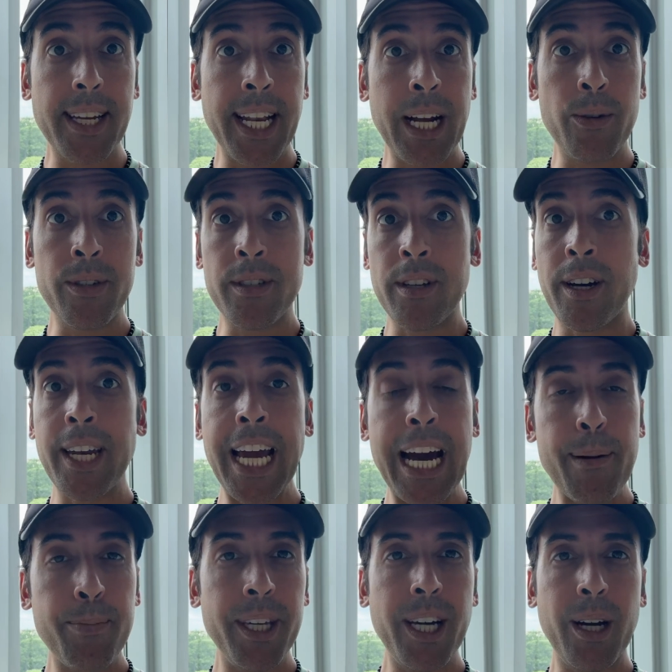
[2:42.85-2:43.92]
And I was
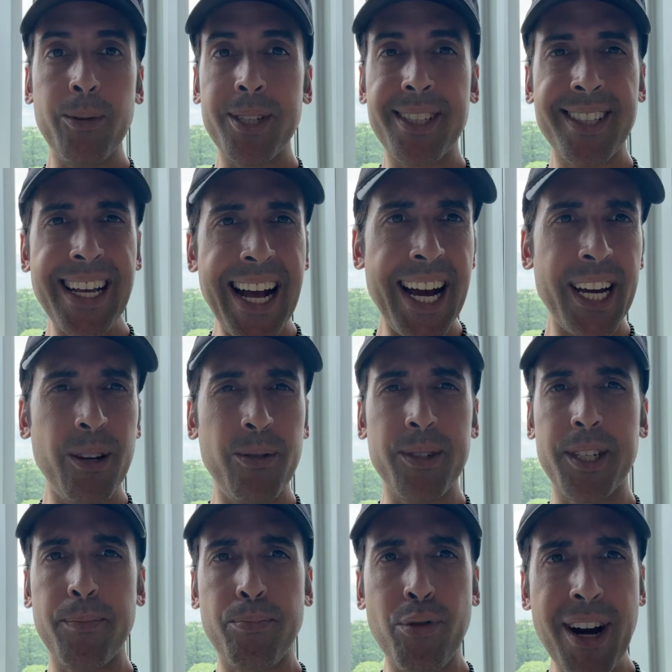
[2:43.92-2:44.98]
unhappy. I was sad. I was
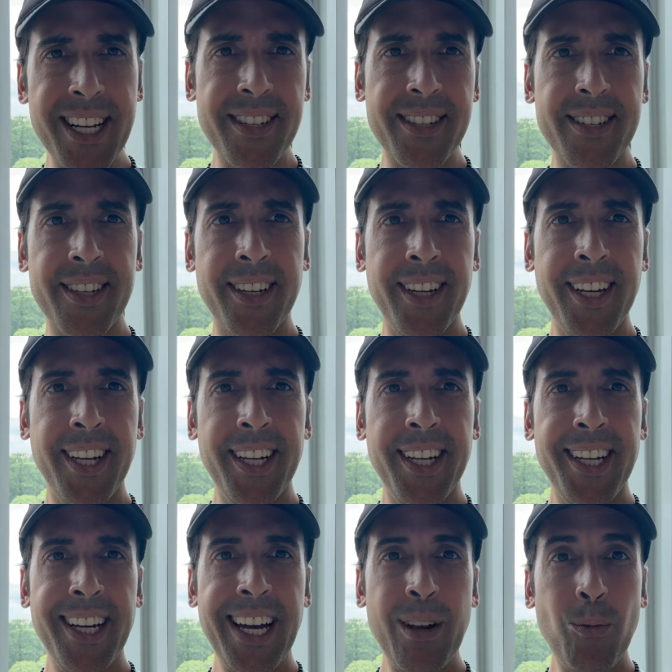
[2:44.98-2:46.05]
depressed.
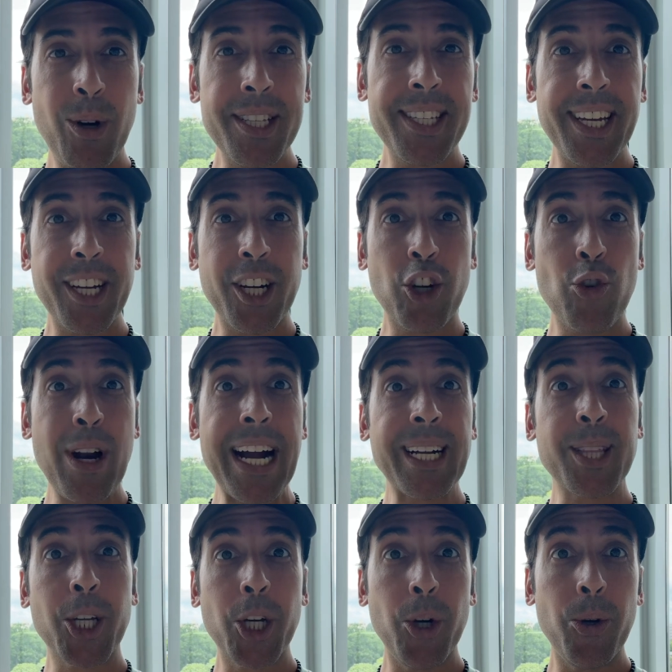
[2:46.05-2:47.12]
And once I cracked
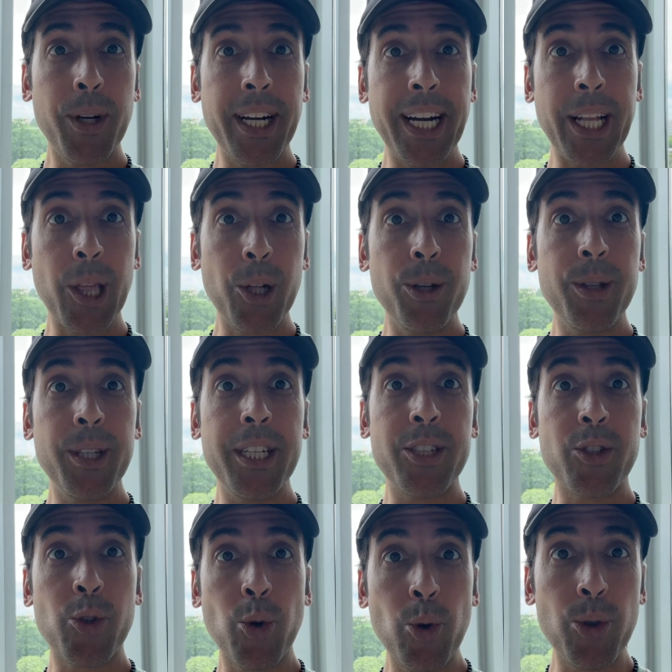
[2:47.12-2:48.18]
the code and I learned these
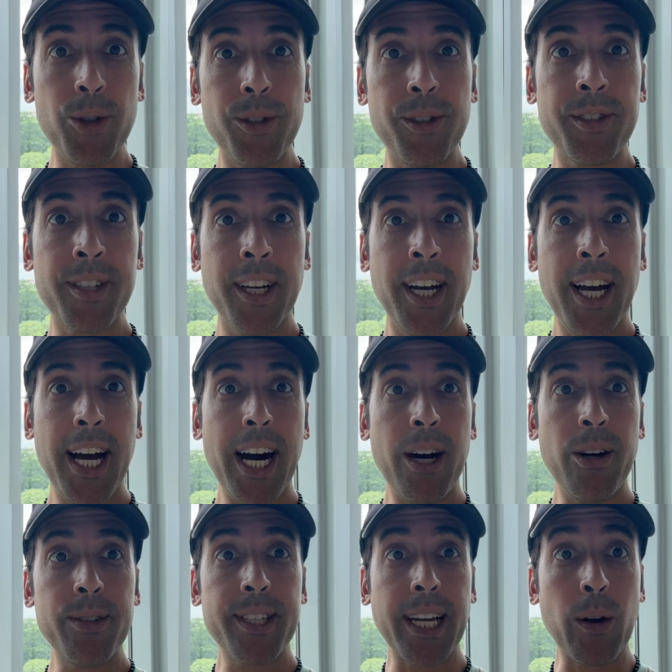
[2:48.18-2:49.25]
tools, I
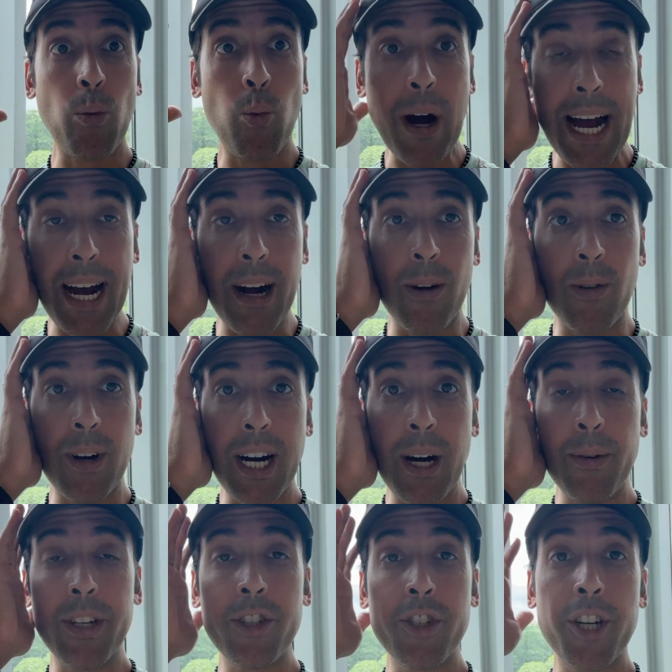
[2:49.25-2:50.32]
was like, wow, I
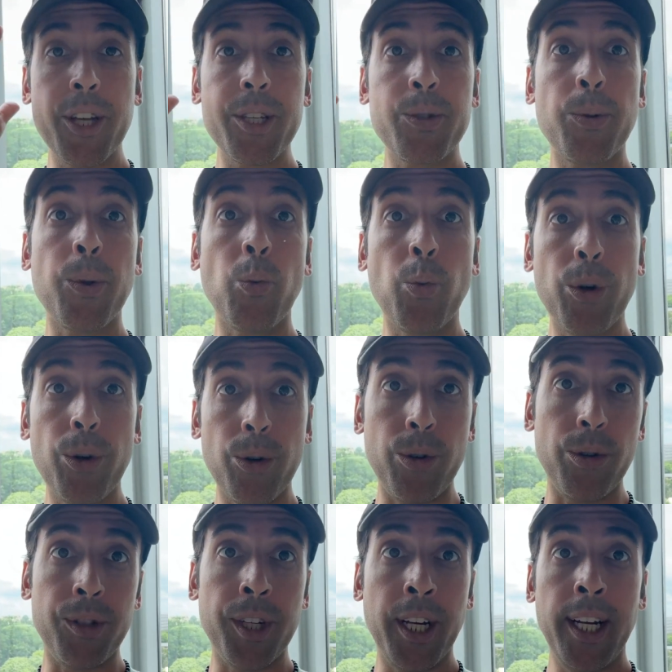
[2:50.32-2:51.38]
want to share this with the
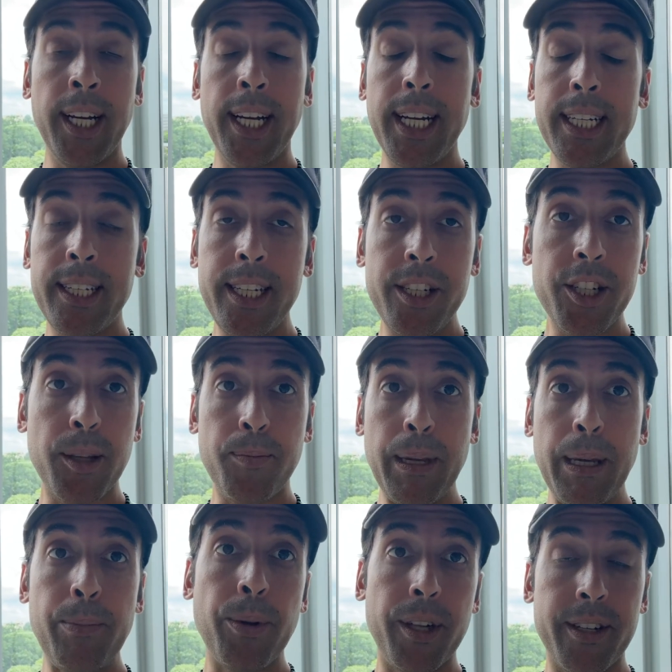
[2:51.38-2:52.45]
world and teach other
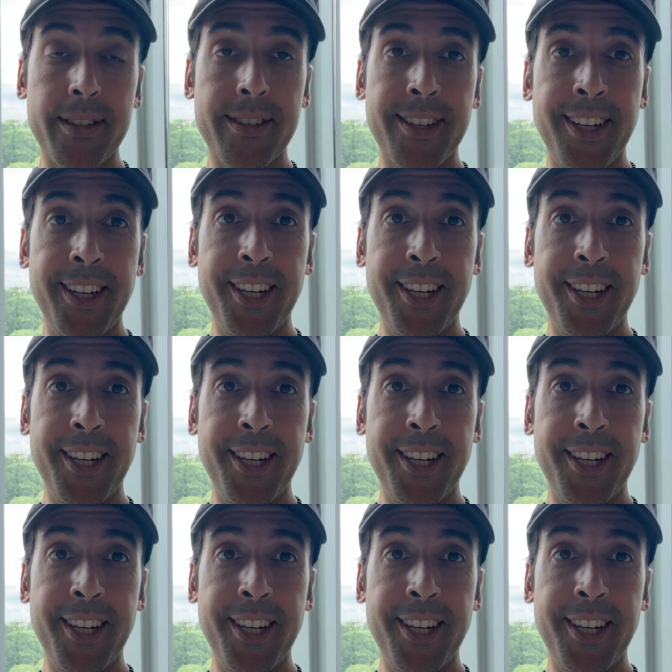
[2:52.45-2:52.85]
people this.